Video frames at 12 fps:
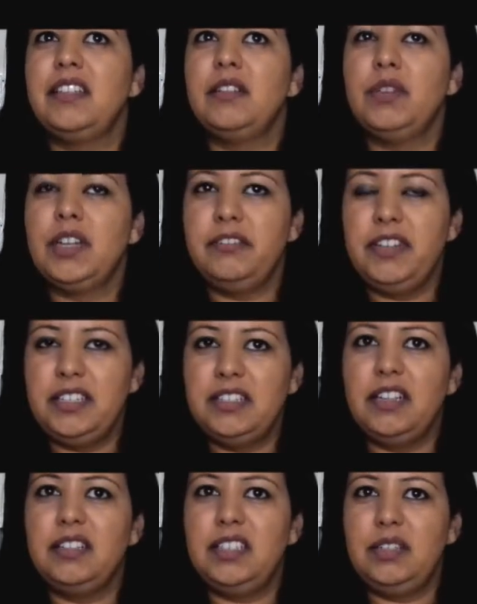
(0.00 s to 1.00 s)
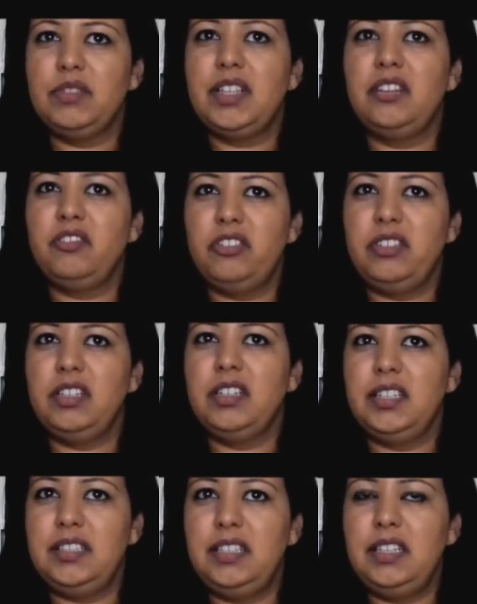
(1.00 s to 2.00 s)
I think when I first started it was
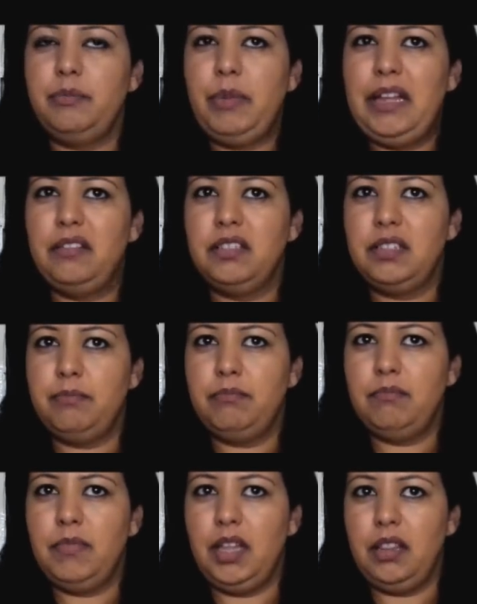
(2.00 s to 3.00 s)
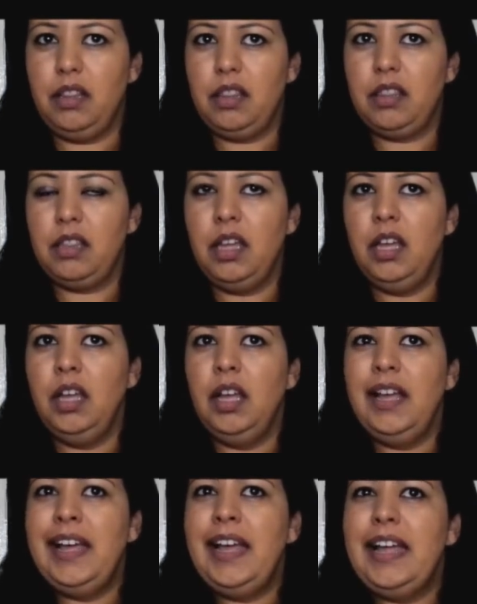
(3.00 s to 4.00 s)
£190 a month.
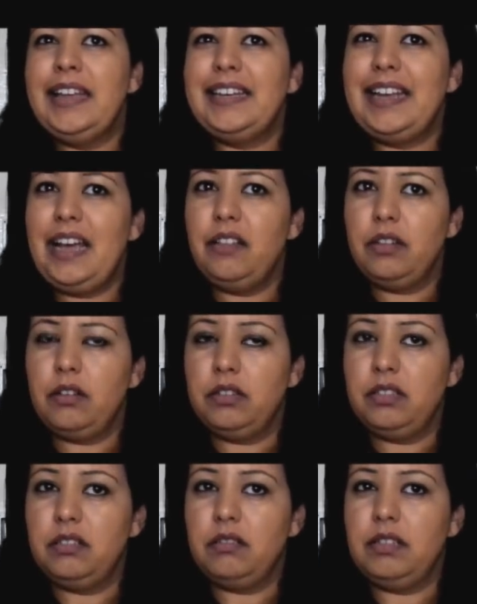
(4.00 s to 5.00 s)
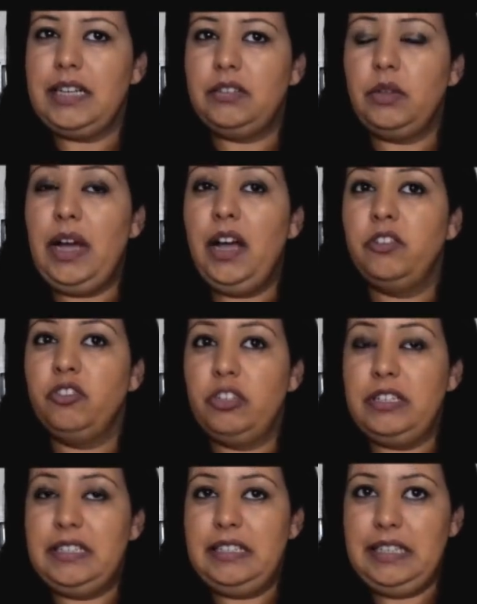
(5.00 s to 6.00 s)
Now the cost has gone down to
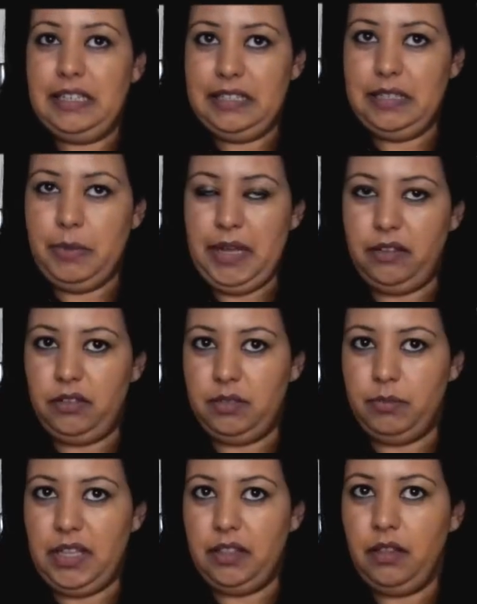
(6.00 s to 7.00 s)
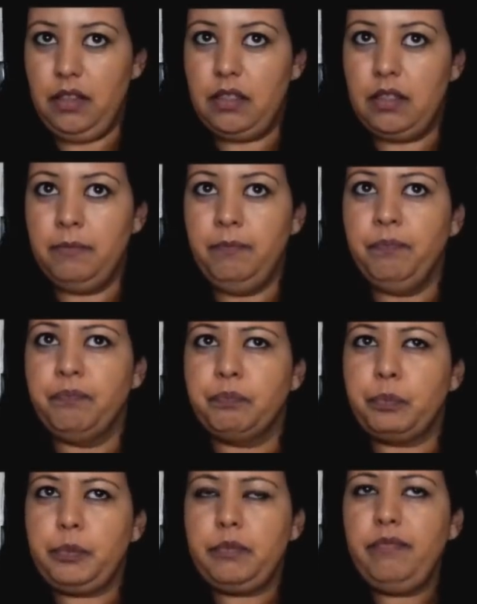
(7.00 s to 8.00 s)
£160 a month.
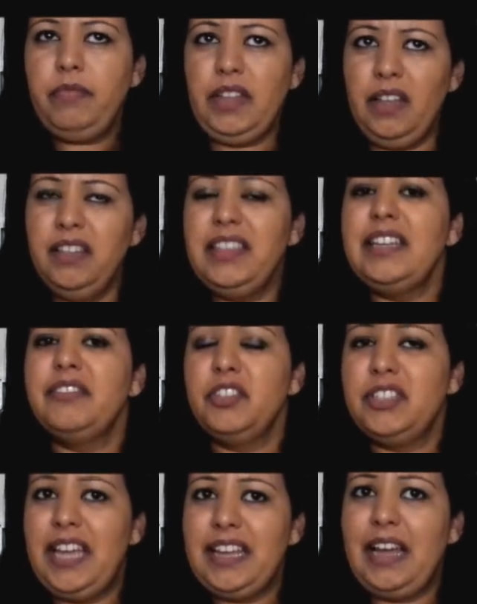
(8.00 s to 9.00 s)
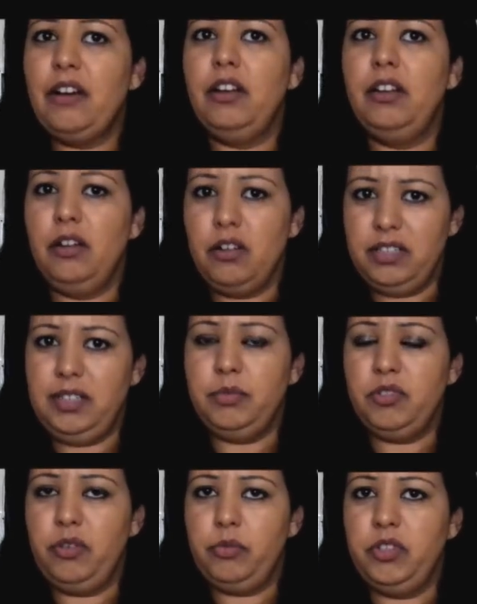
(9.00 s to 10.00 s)
I think if you take out a longer
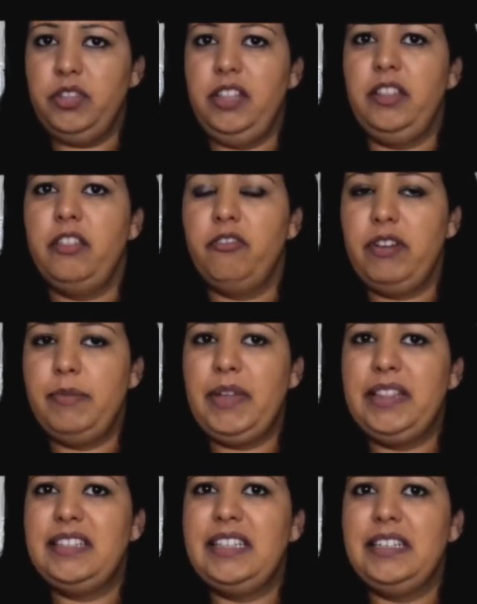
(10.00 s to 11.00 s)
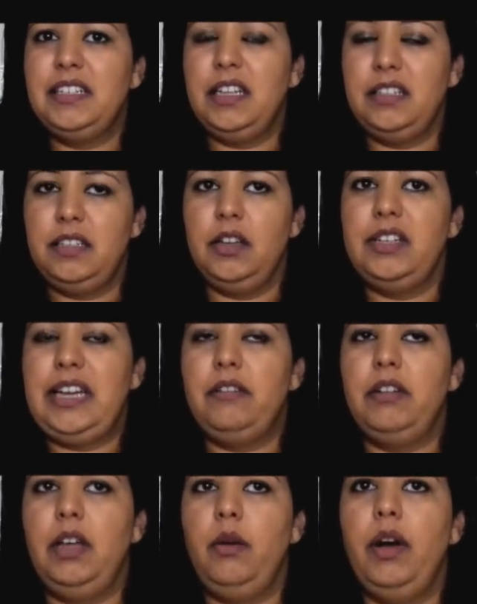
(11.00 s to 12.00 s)
subscription than 3 months, it does go
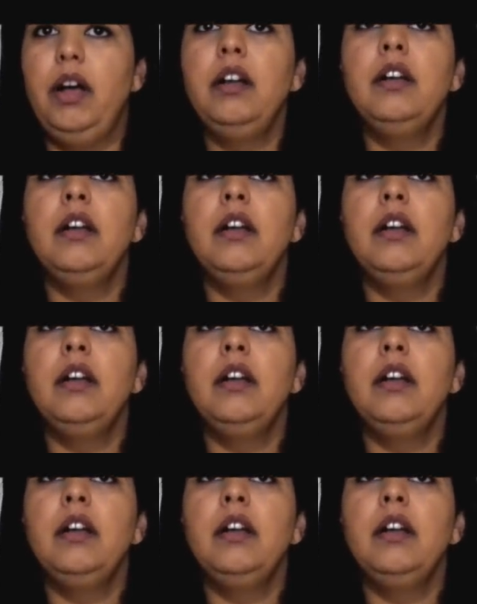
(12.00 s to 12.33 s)
down lower.